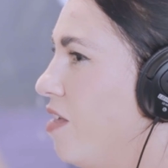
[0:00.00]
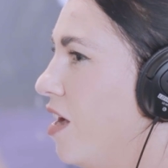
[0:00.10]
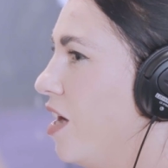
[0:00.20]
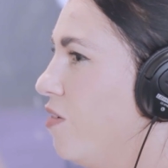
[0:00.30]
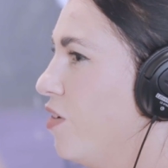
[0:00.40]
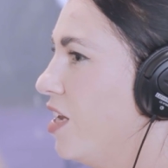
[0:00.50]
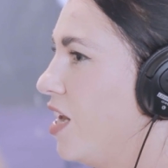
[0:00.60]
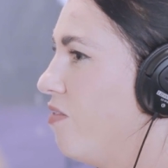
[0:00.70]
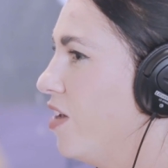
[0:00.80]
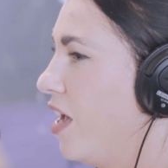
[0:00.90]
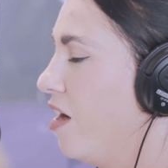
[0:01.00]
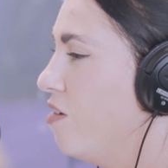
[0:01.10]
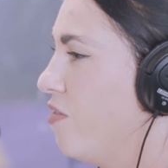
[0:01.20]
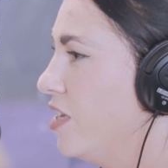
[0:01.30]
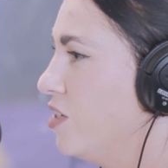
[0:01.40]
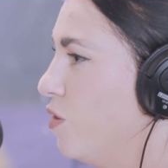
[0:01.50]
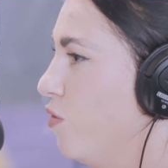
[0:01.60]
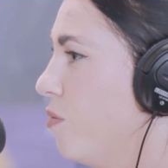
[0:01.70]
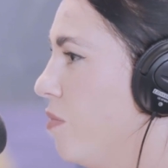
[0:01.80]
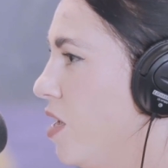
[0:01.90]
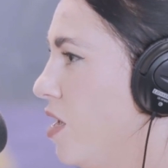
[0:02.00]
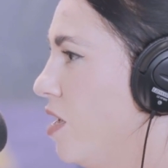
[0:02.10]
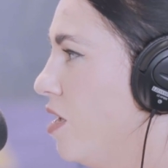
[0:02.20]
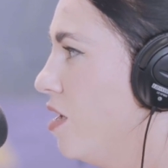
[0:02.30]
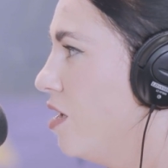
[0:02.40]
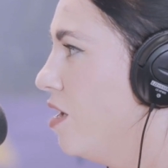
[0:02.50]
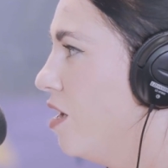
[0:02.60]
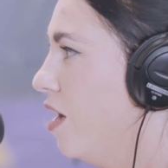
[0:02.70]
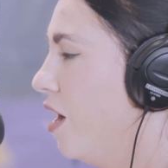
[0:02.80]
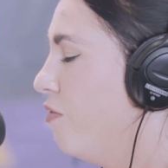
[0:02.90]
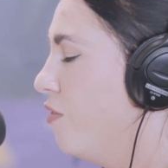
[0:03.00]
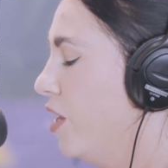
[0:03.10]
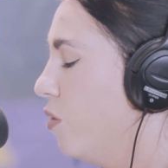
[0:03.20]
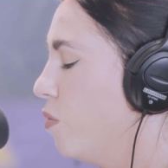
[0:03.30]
they kind of can navigate our events. So for me, I feel like